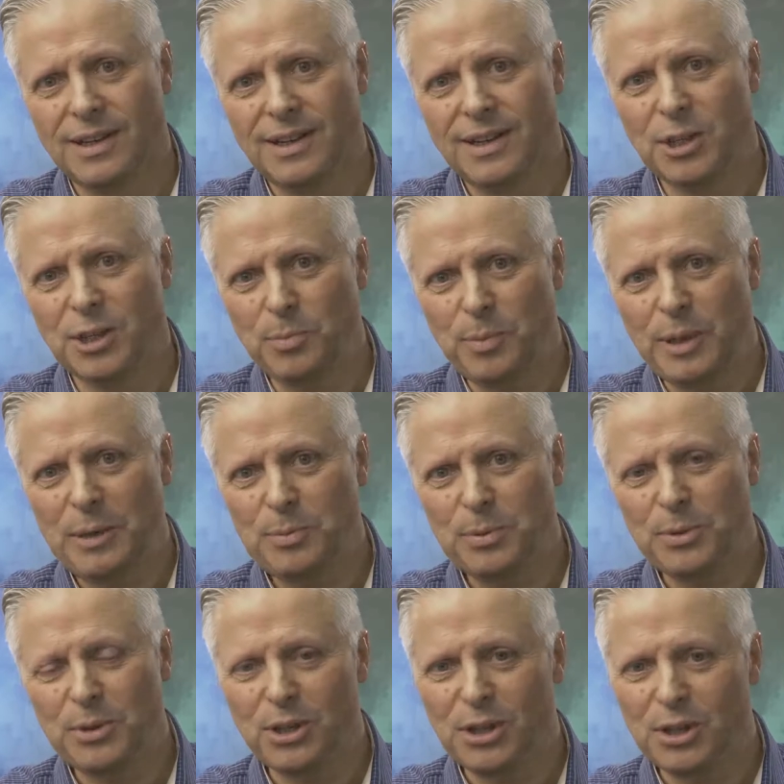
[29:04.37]
are the
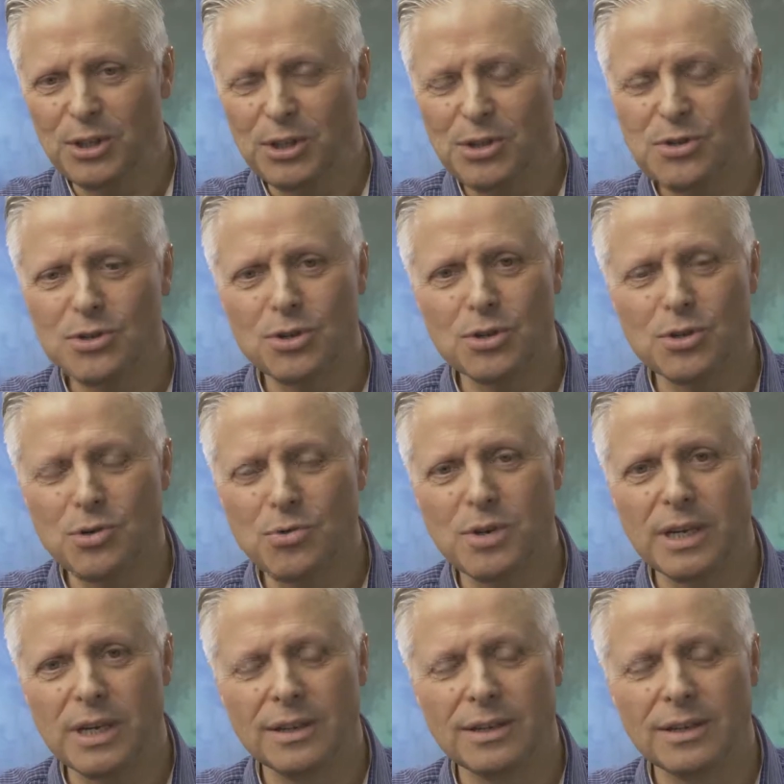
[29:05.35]
people that are used to
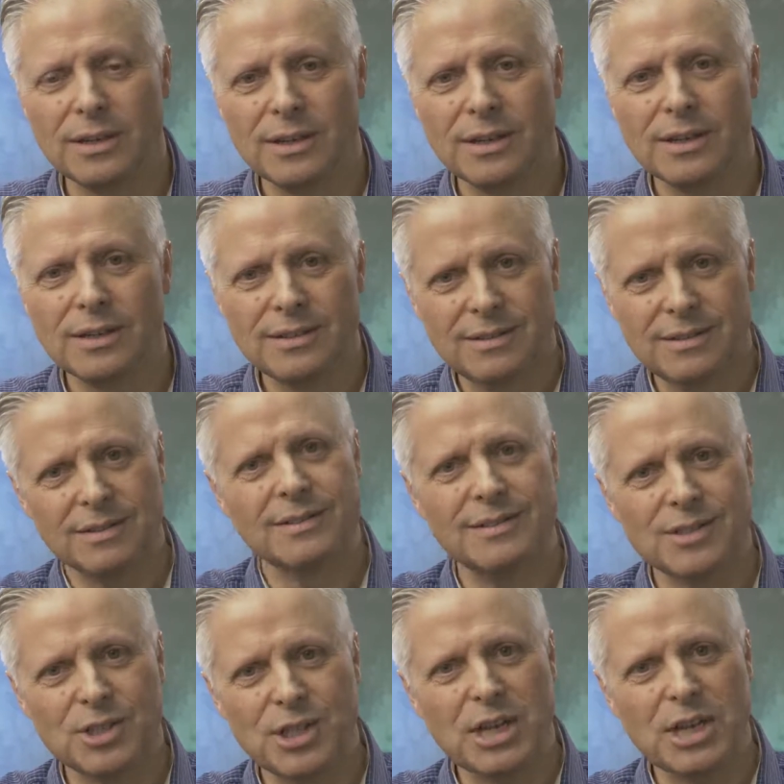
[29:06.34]
talking
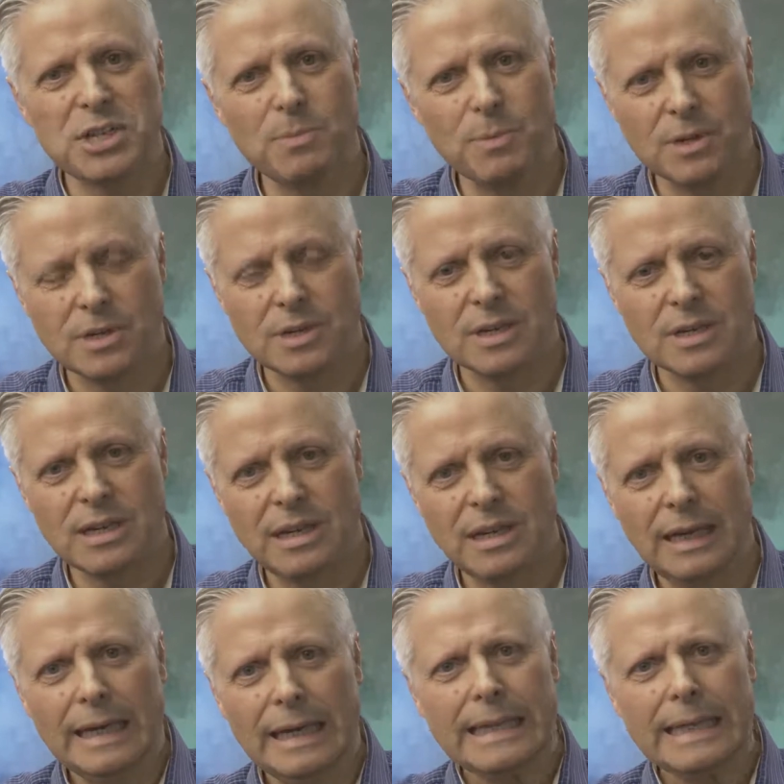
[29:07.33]
to customers.
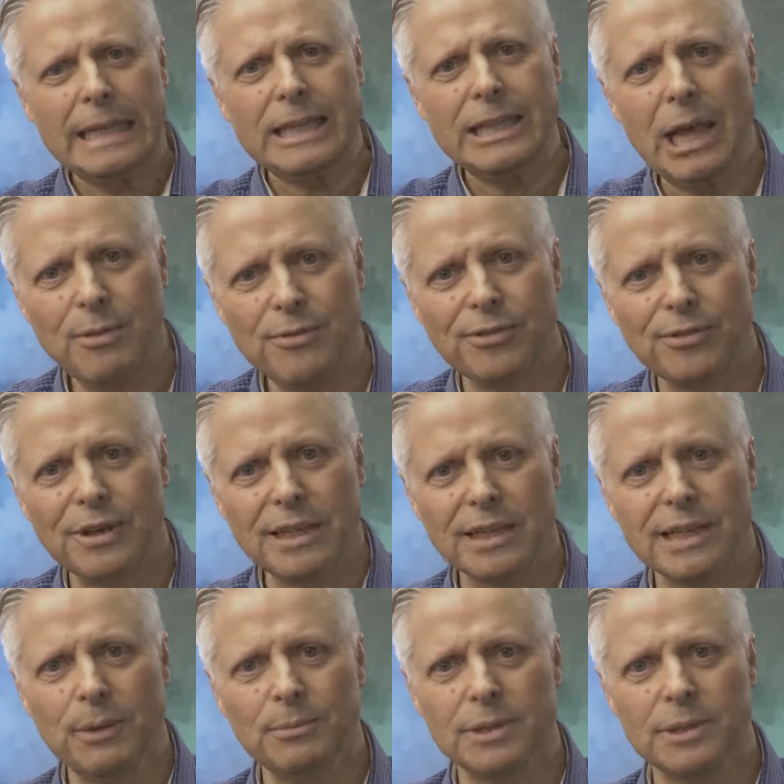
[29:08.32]
Get them in front of the
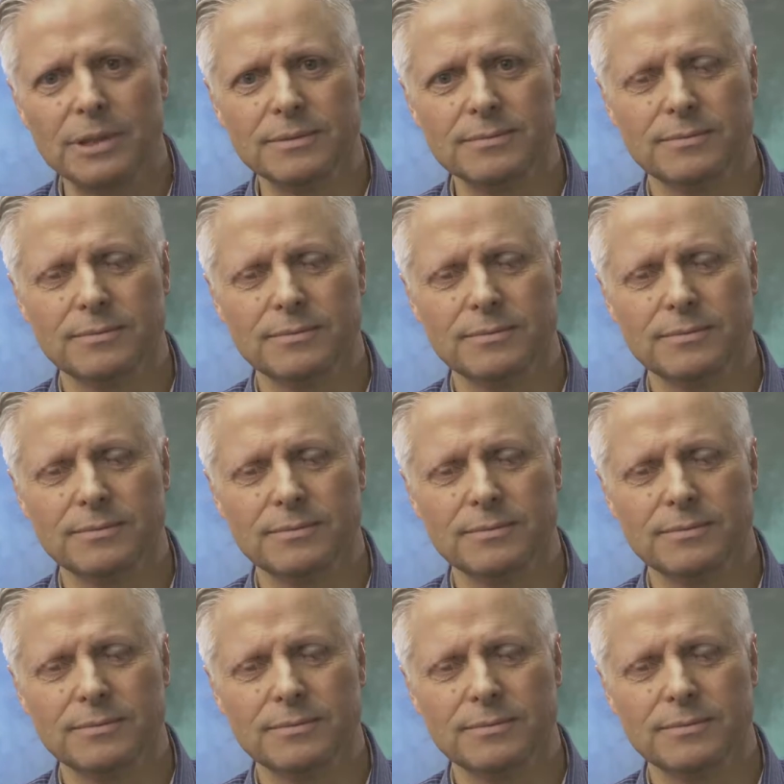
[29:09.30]
camera.